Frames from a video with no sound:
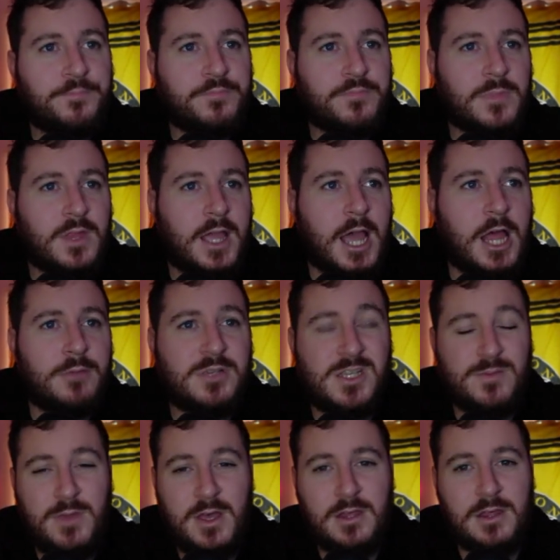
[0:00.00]
Caleb
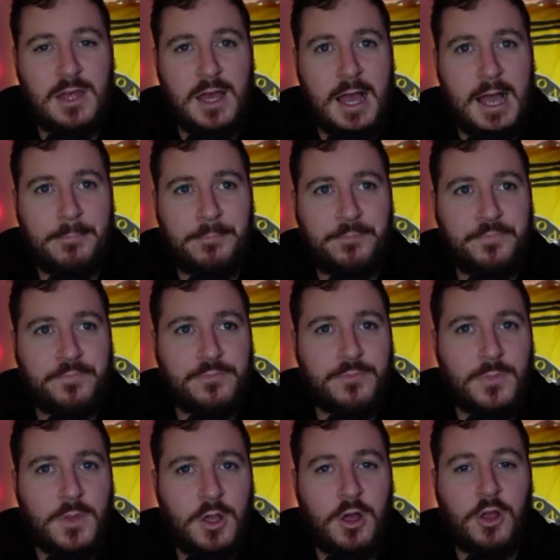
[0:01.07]
Smith,
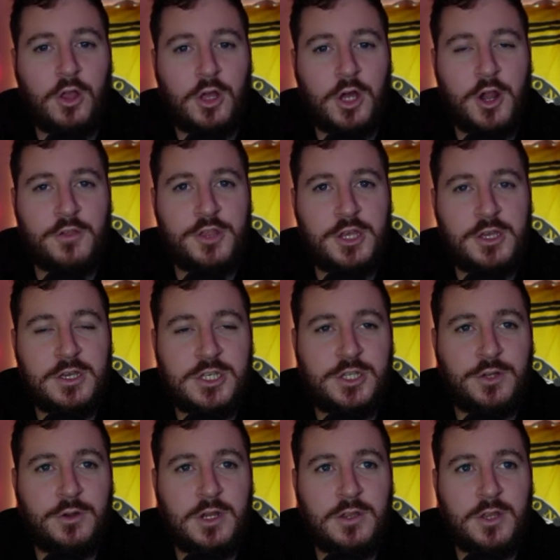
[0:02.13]
look, I don't think he's
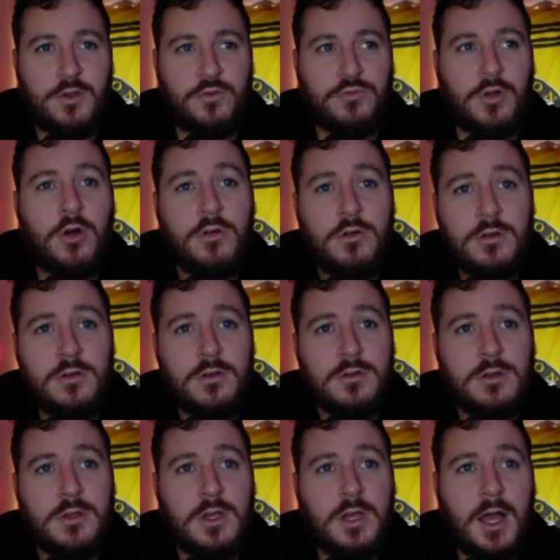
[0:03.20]
doing anything wrong.
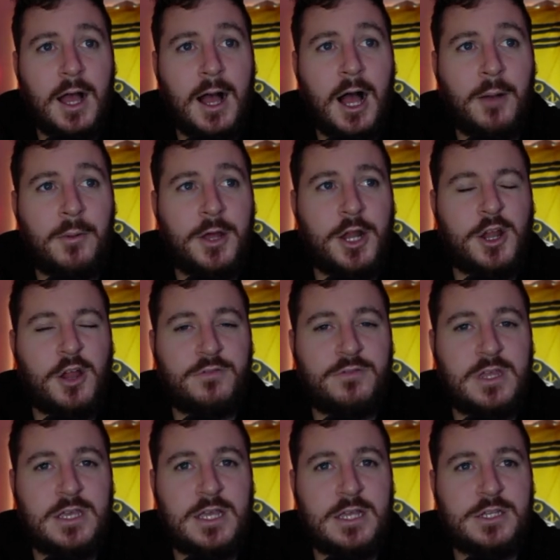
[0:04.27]
And I don't
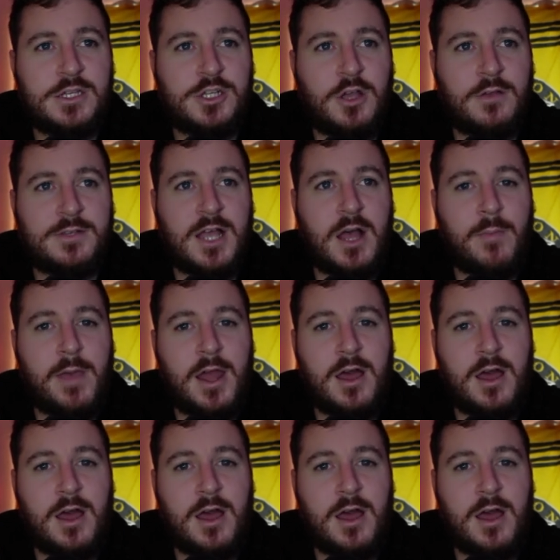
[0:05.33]
think he deserves to come out.